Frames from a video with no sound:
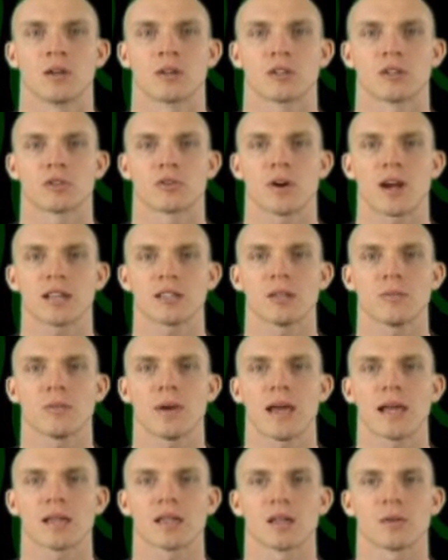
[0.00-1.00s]
Contract the
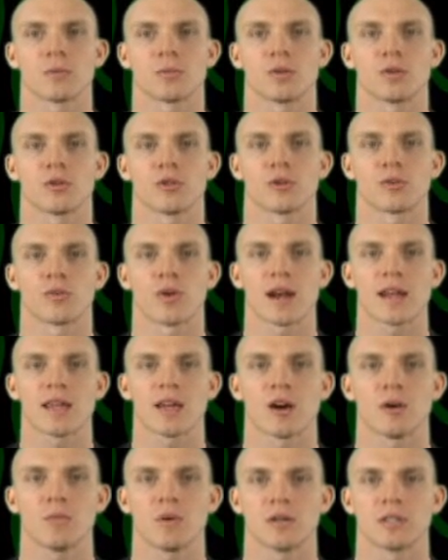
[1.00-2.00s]
back and pull the right
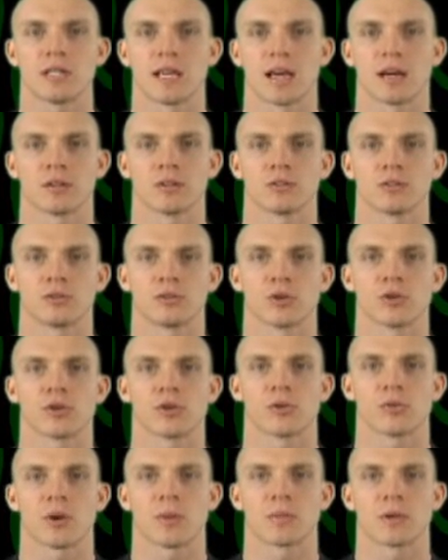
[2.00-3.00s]
elbow down toward
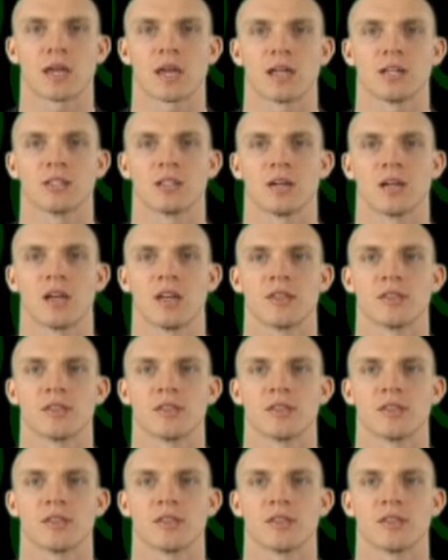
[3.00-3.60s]
the rib cage,